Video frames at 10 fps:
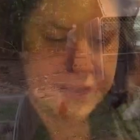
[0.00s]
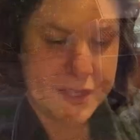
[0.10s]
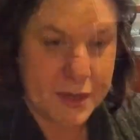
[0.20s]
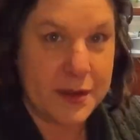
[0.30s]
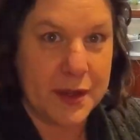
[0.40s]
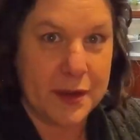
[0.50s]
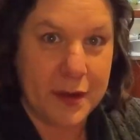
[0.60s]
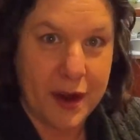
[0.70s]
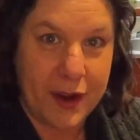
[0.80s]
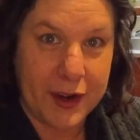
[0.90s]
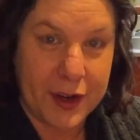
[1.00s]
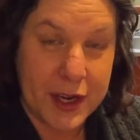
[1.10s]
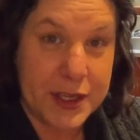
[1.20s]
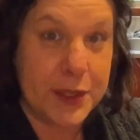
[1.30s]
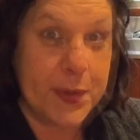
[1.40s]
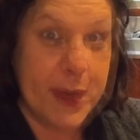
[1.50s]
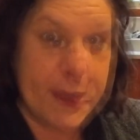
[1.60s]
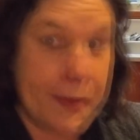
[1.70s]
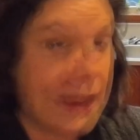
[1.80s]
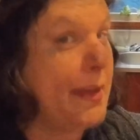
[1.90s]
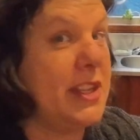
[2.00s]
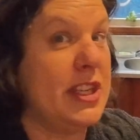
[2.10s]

showed you our new baby